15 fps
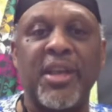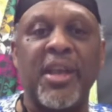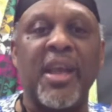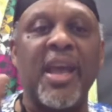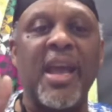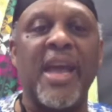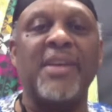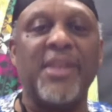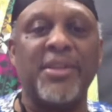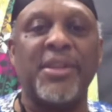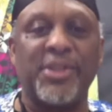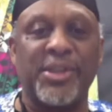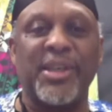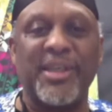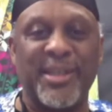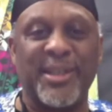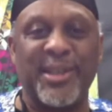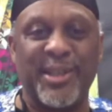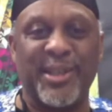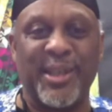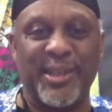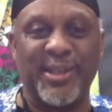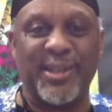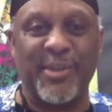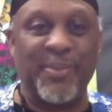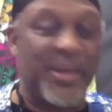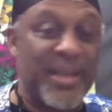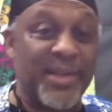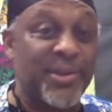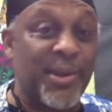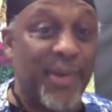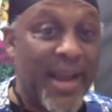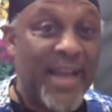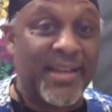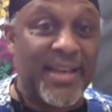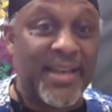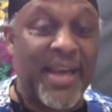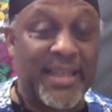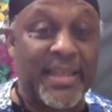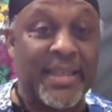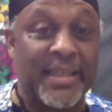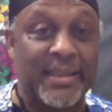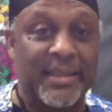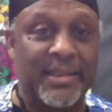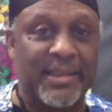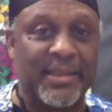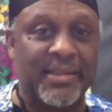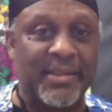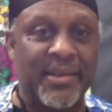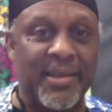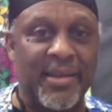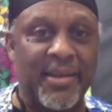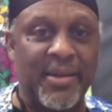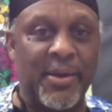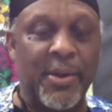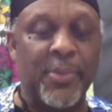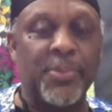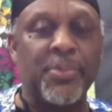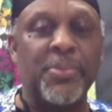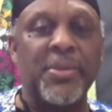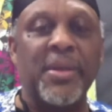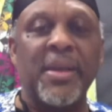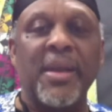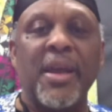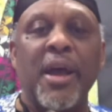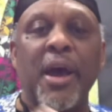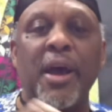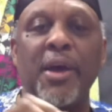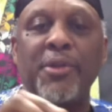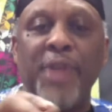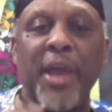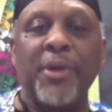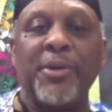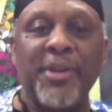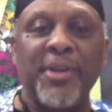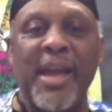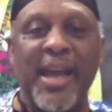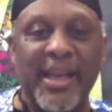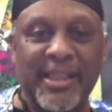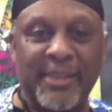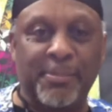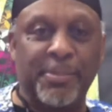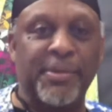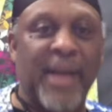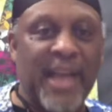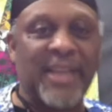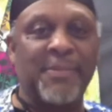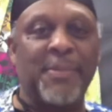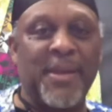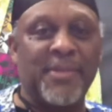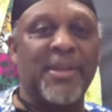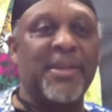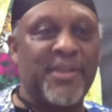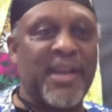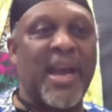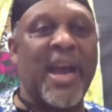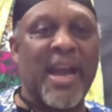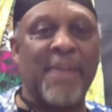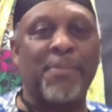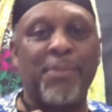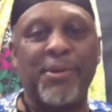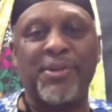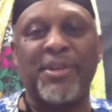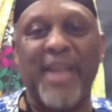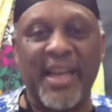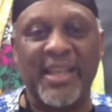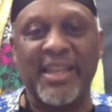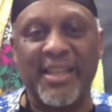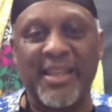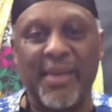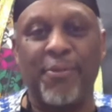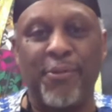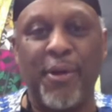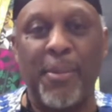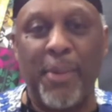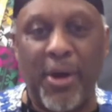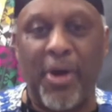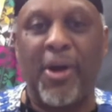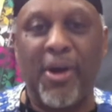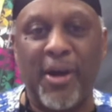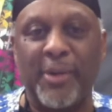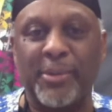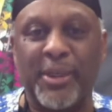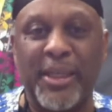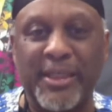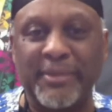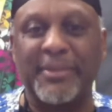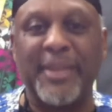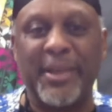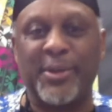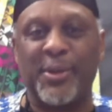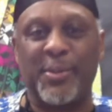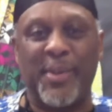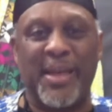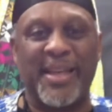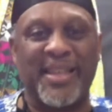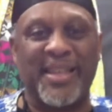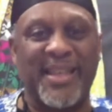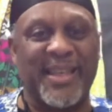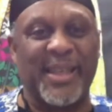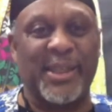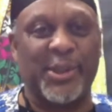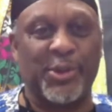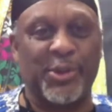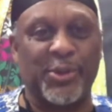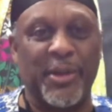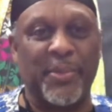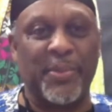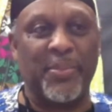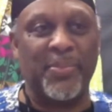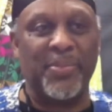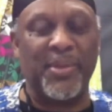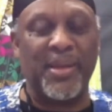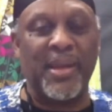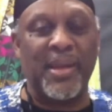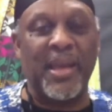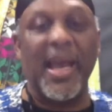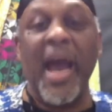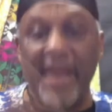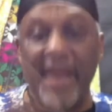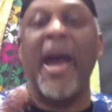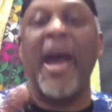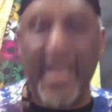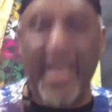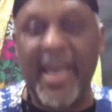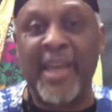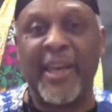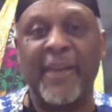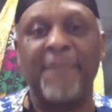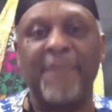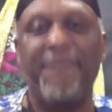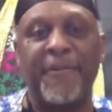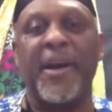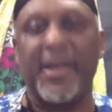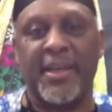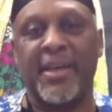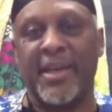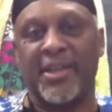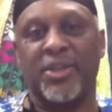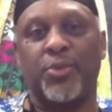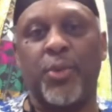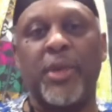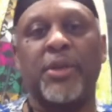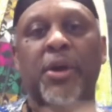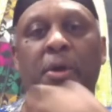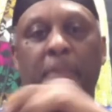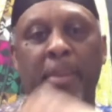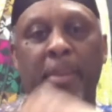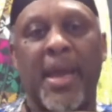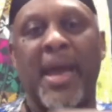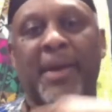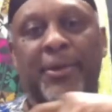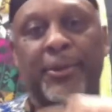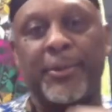and in the justice system because they're anti-guns. They're going to ask black men to die protecting them from armed illegal men in the country. And I get it. Fuck us. We don't matter.